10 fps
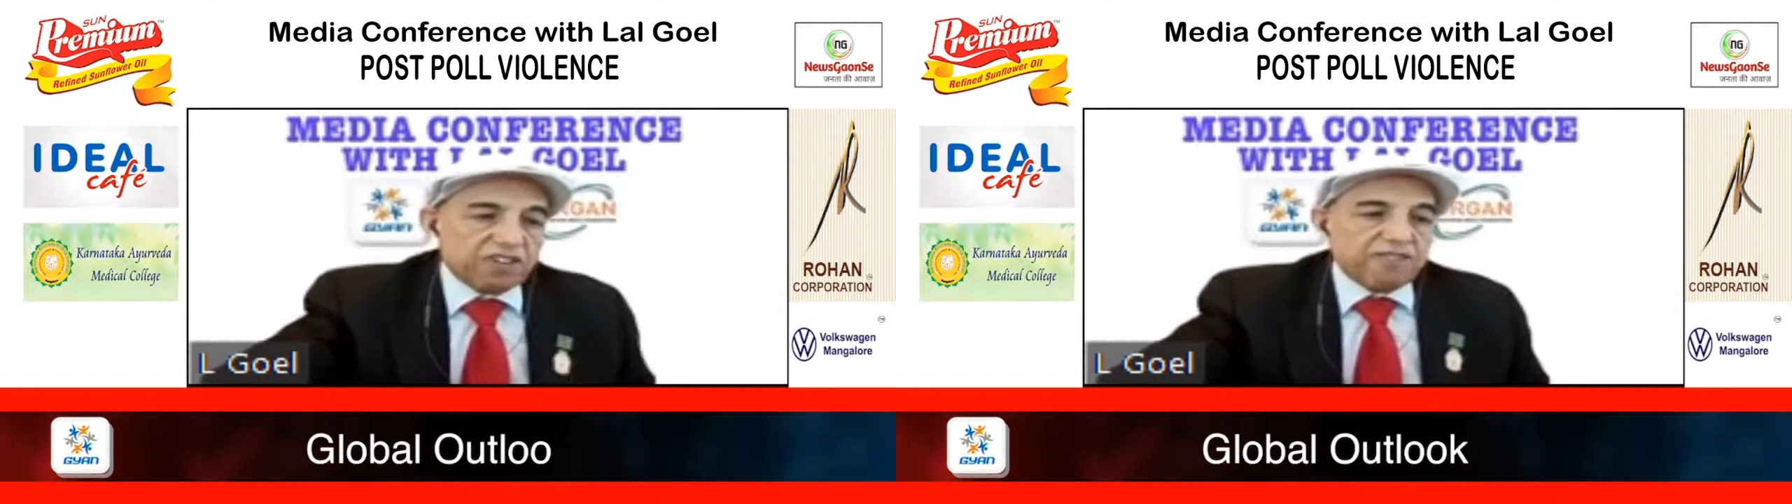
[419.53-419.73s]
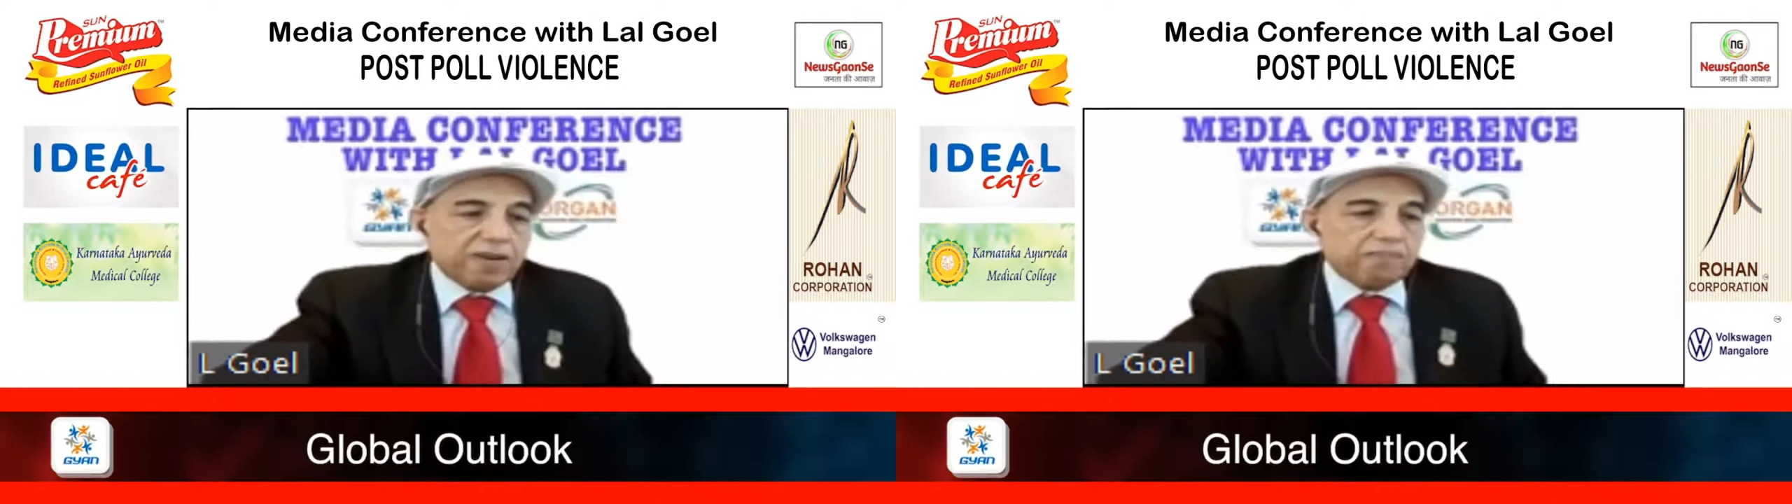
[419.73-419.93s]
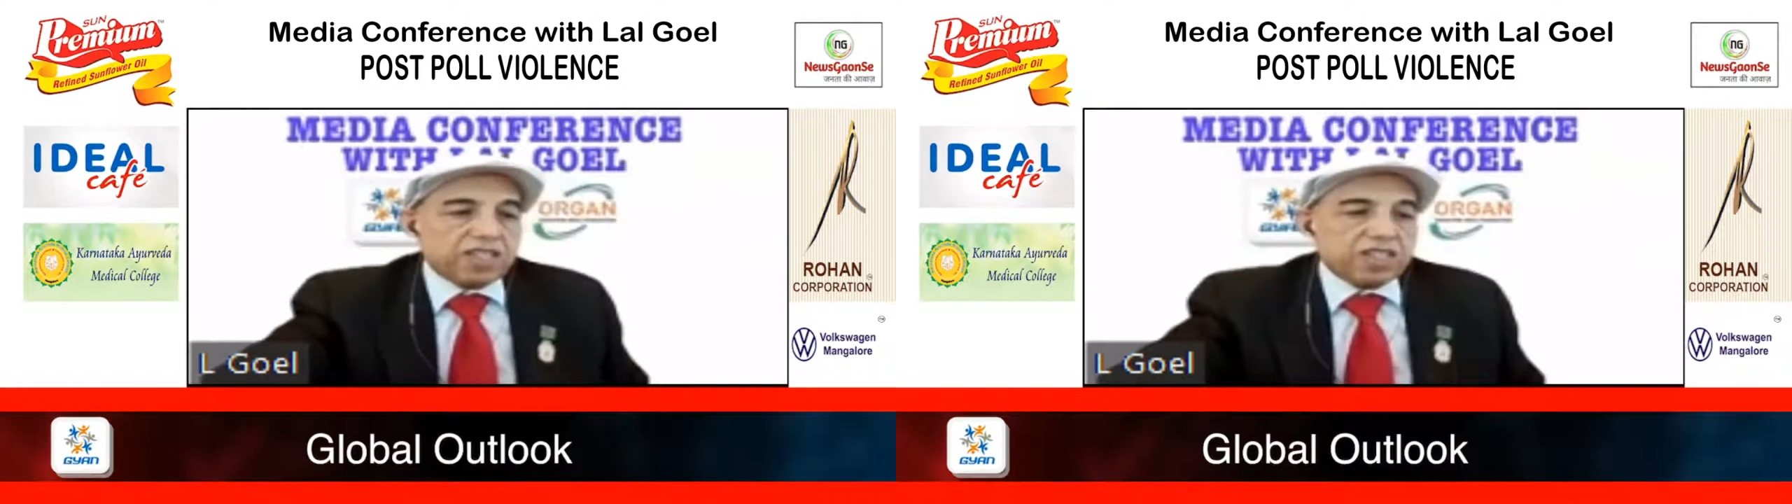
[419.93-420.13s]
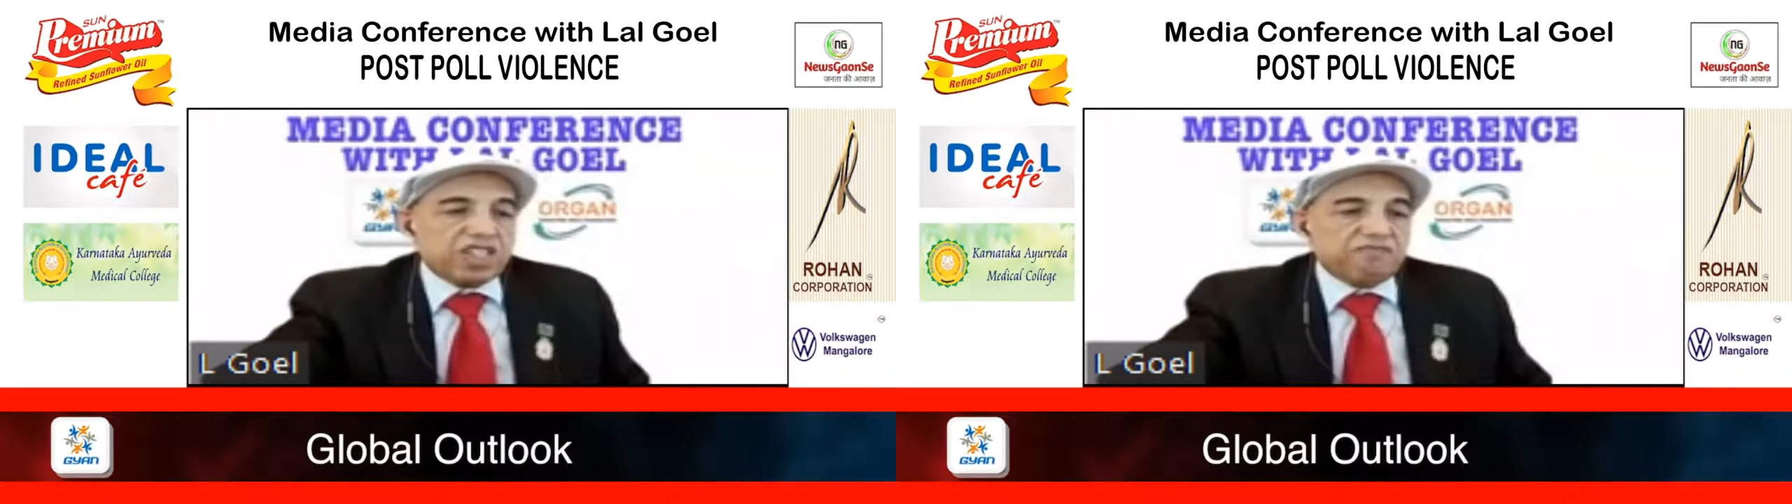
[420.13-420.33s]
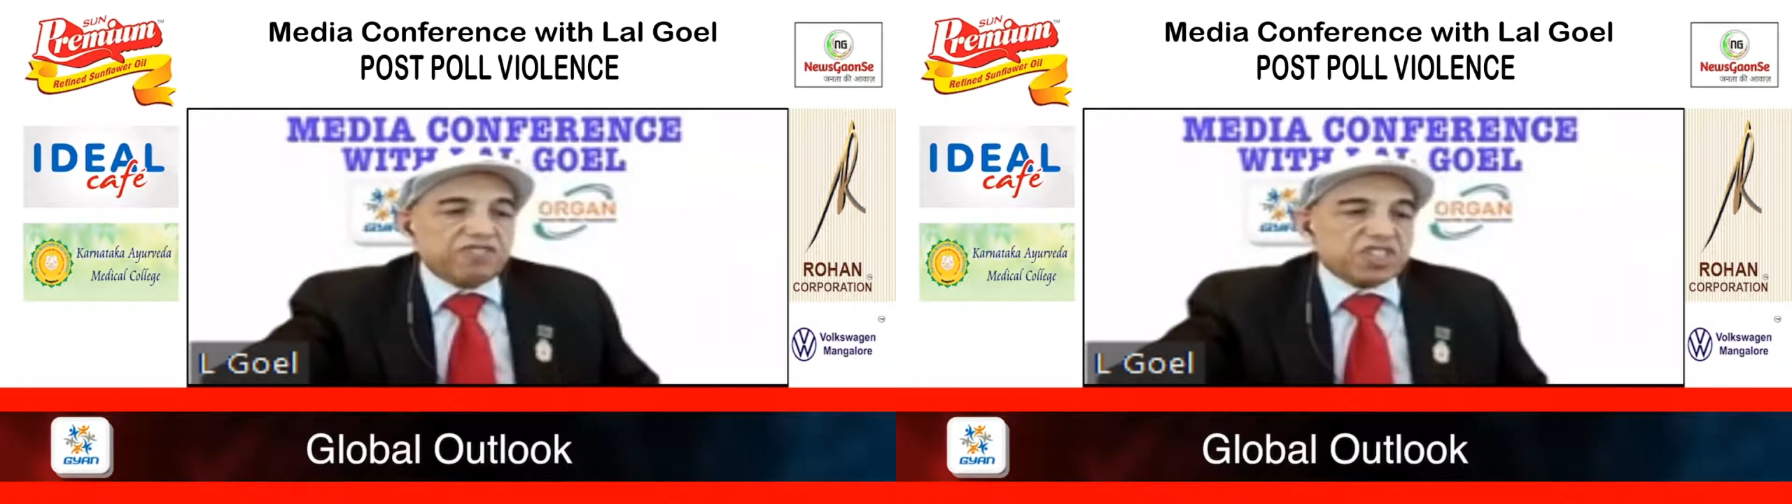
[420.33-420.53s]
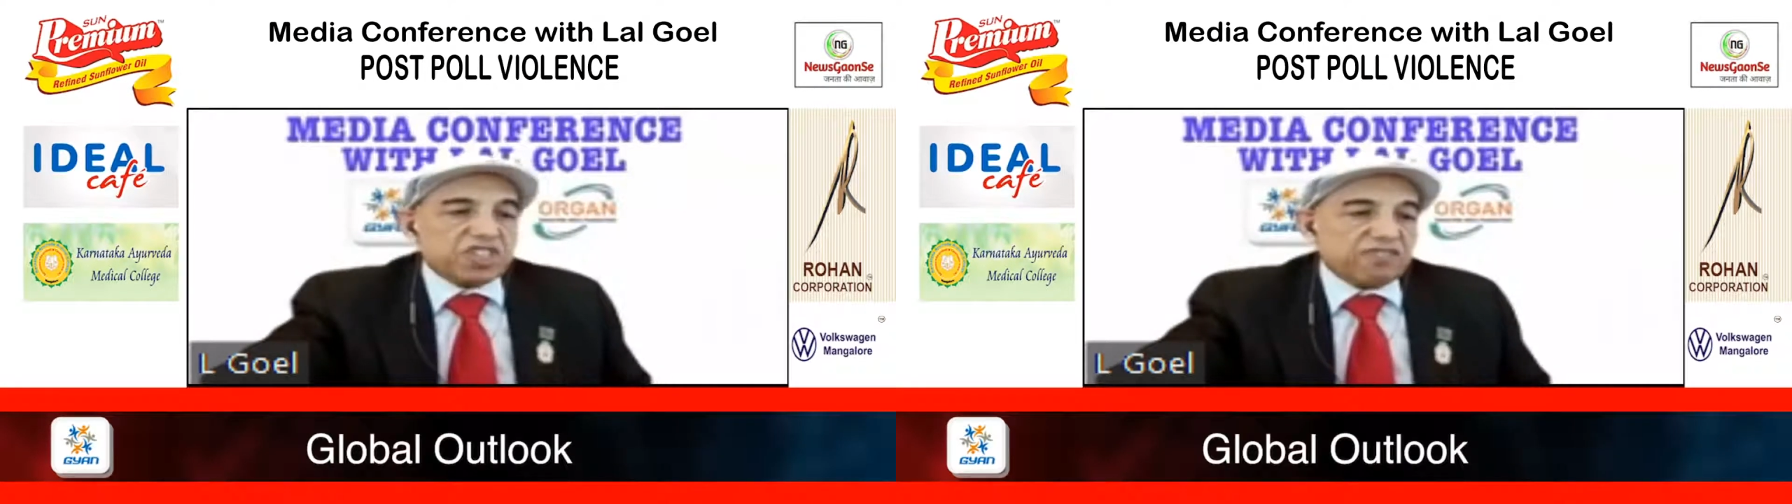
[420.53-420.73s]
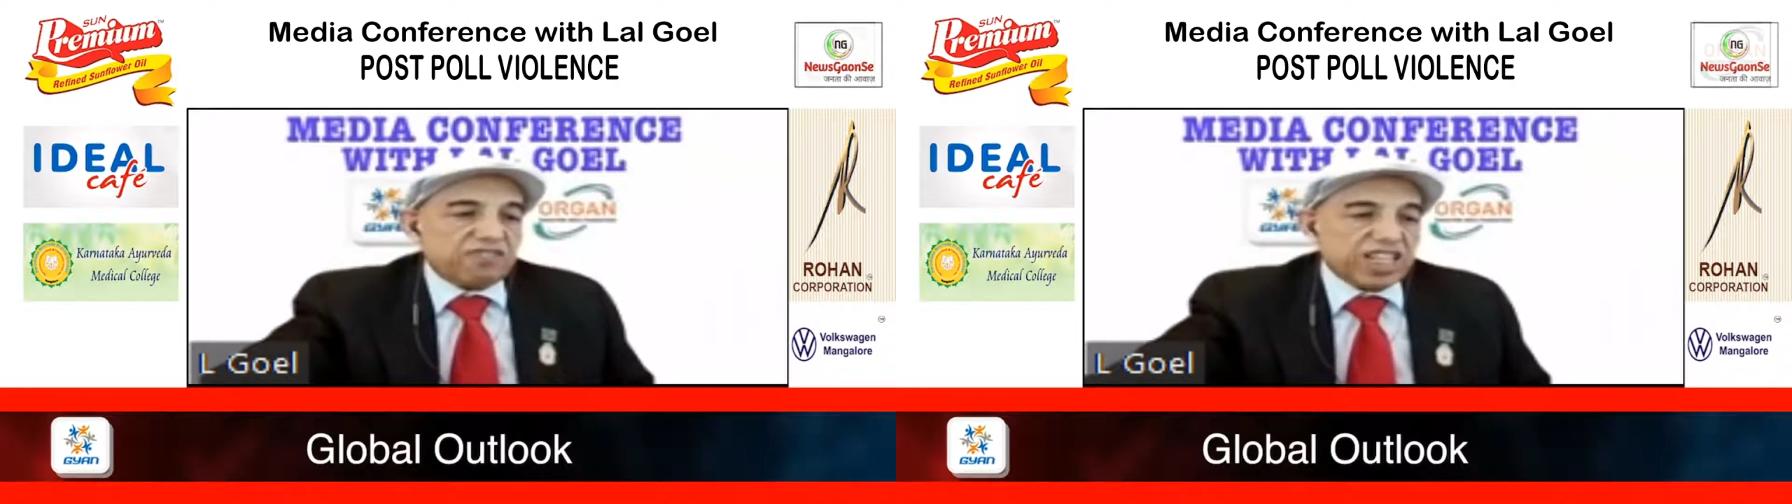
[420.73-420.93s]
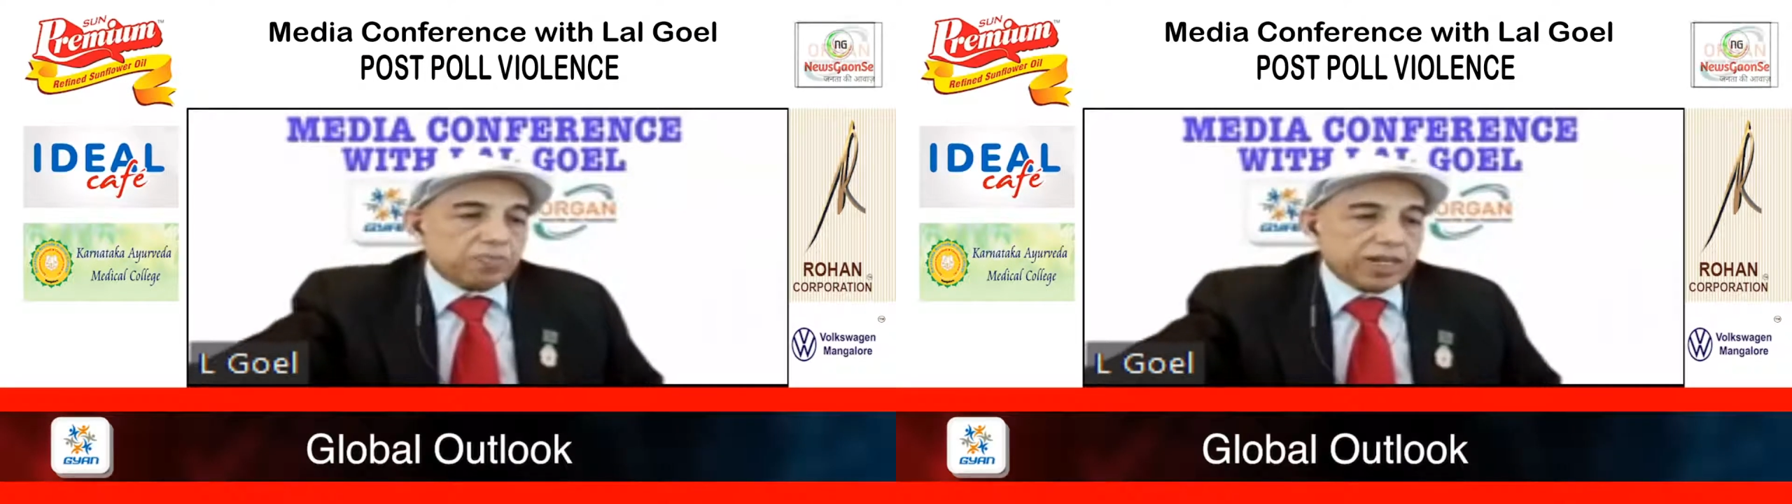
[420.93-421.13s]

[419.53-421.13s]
5-member team visited West